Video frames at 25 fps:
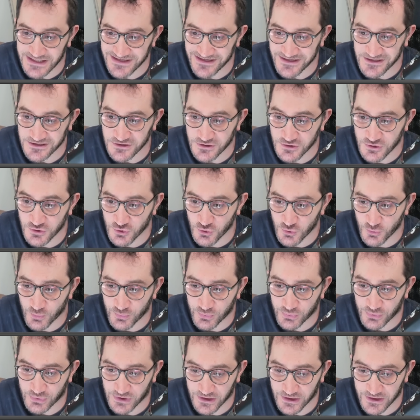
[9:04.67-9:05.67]
in the group
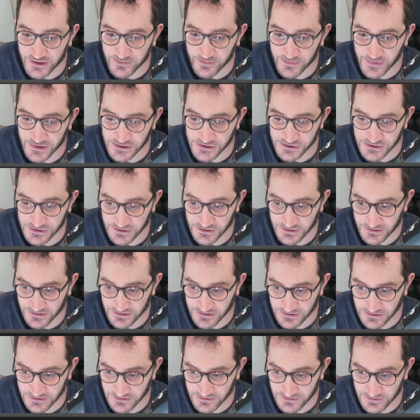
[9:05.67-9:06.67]
animation.
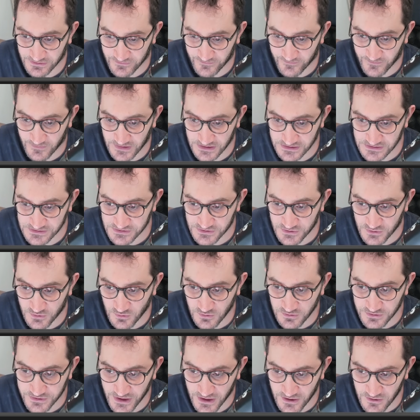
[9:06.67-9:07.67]
Let's
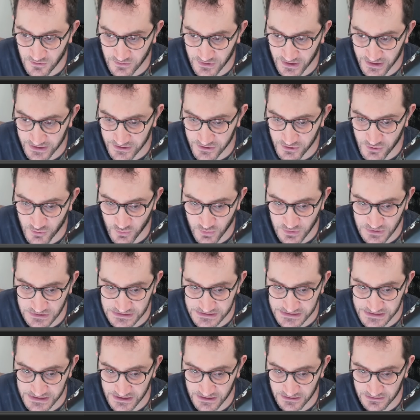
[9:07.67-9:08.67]
scroll down and you will
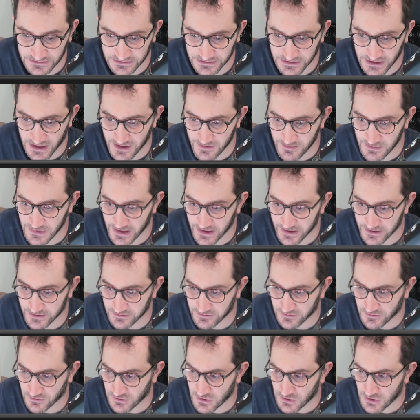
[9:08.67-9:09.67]
see a
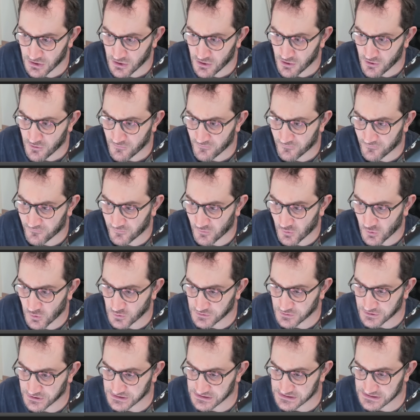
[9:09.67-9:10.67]
timeline
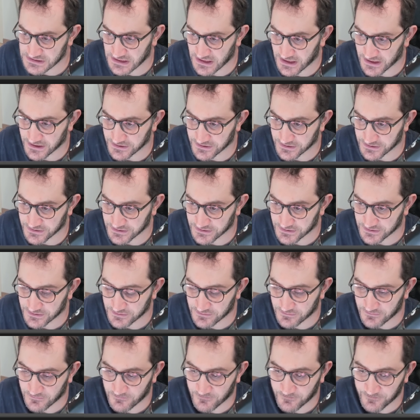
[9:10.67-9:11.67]
for the slider,
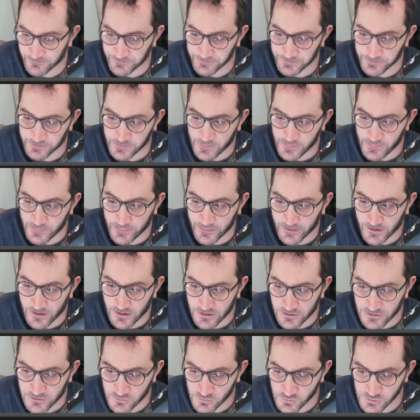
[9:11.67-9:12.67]

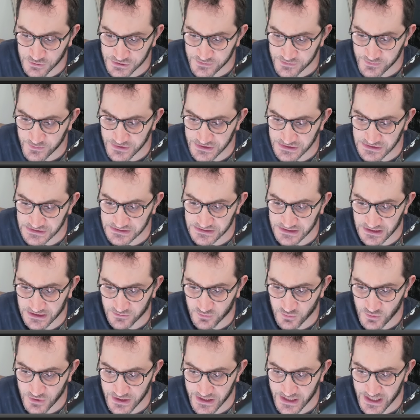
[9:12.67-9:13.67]
which means
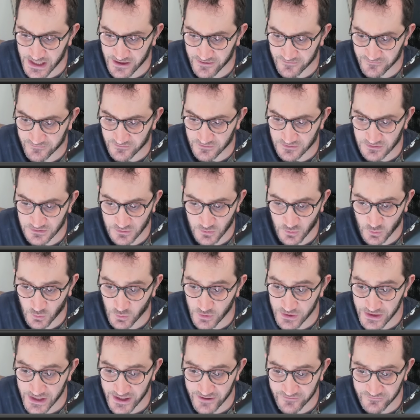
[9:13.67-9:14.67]
that we have
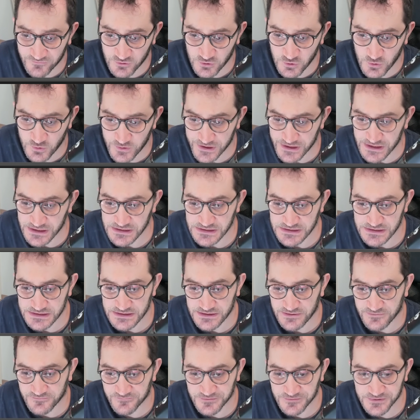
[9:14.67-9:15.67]
2
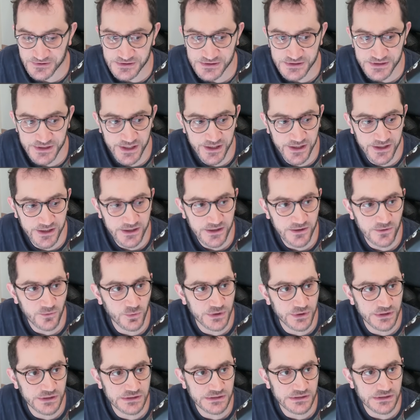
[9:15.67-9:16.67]
keys. First key
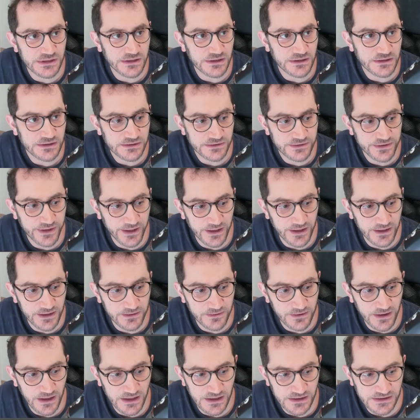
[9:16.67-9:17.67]
will
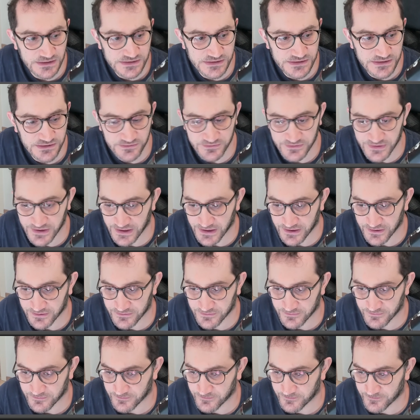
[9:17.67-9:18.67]
tell us that